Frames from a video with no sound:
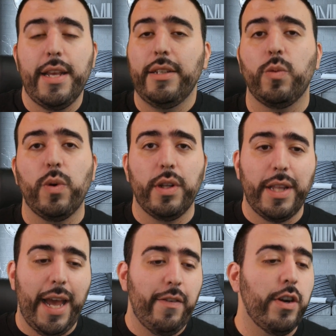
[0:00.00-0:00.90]
It
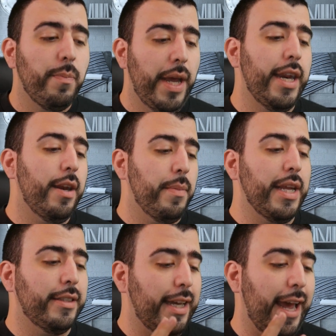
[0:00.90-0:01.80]
is worth every
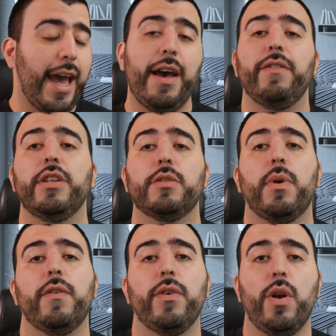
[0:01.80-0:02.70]
penny to me to
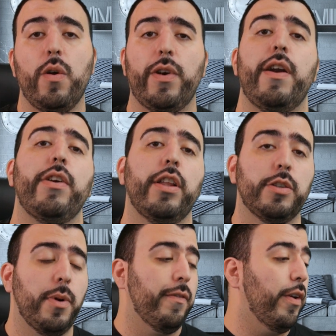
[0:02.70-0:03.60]
have this smartphone over
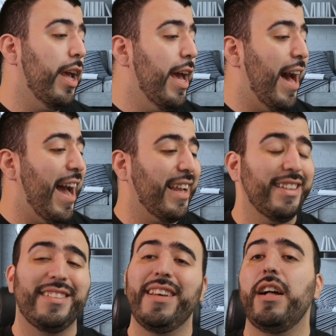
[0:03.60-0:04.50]
every other smartphone.
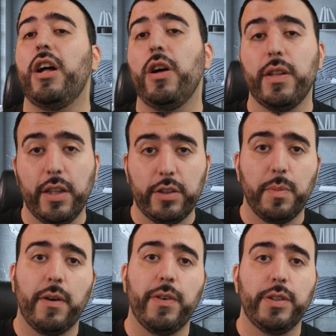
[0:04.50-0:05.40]
I could sell all
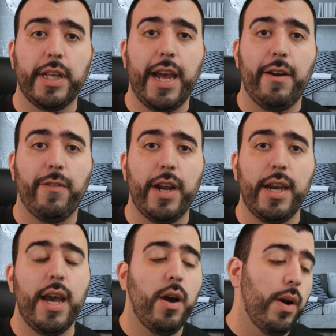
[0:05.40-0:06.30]
the other smartphones I
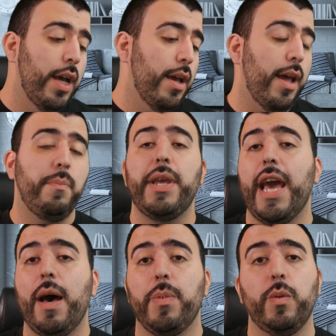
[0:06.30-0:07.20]
have right now
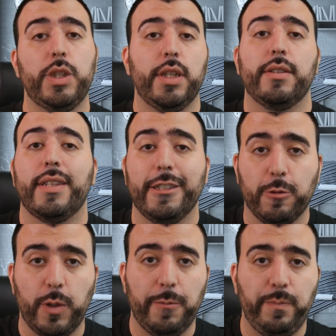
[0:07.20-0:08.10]
and be happy with
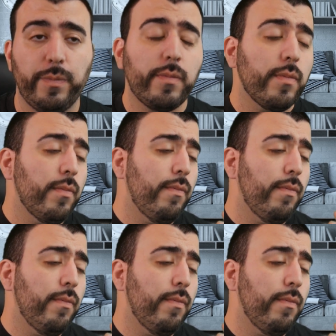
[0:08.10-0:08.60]
just this one.